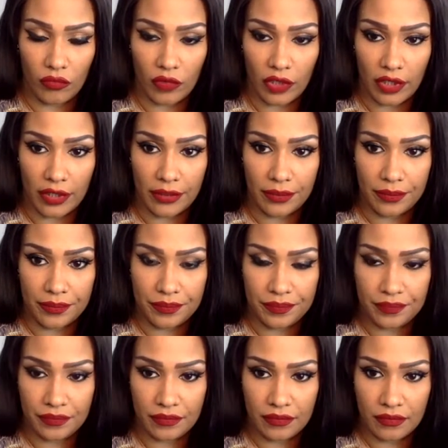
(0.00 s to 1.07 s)
Okay.
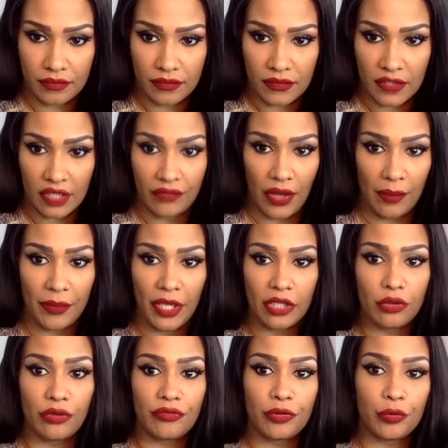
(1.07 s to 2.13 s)
I bet
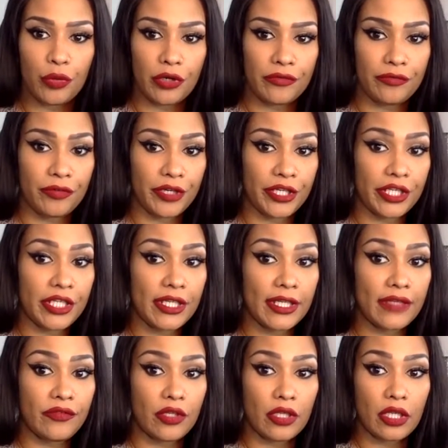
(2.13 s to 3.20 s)
you if you weren't free, he'd
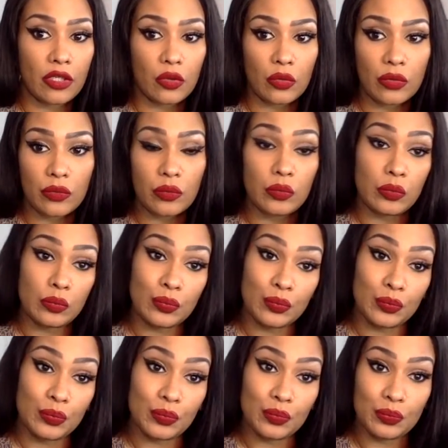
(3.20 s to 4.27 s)
leave you alone.
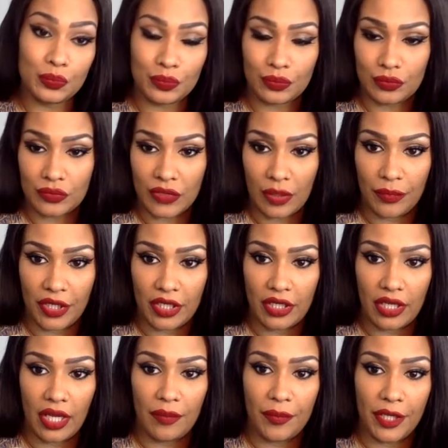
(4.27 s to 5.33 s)
I
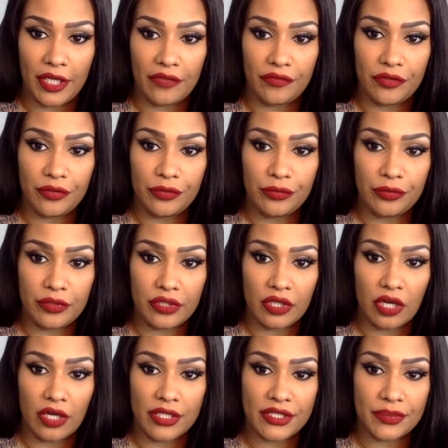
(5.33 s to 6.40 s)
bet if you
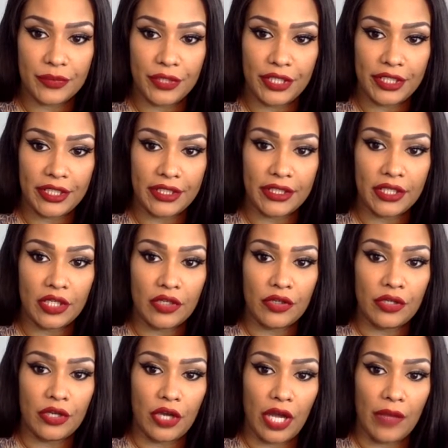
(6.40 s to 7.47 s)
cost money,
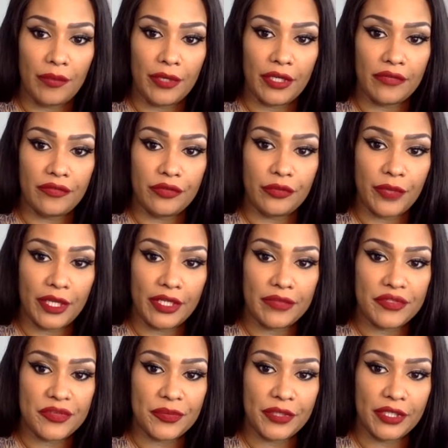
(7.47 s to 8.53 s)
I bet if you made him
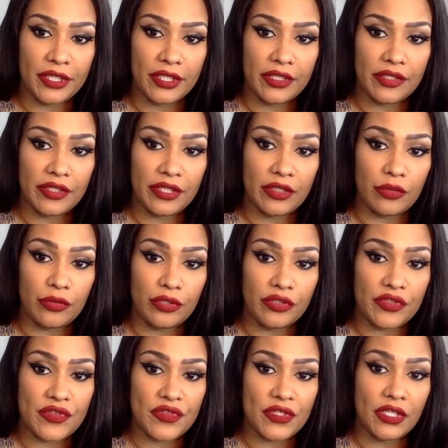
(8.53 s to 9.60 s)
spend in order to
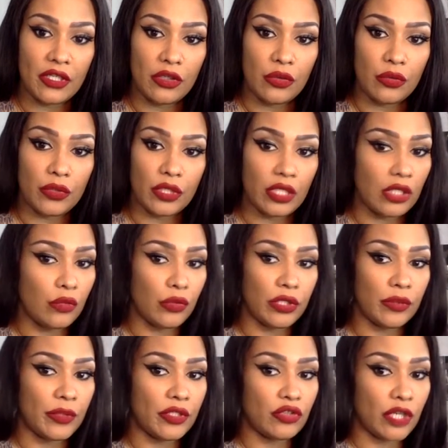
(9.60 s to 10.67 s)
see you, he
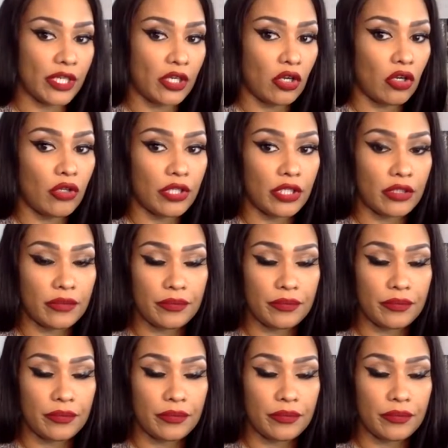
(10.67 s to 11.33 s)
wouldn't be trying to call you.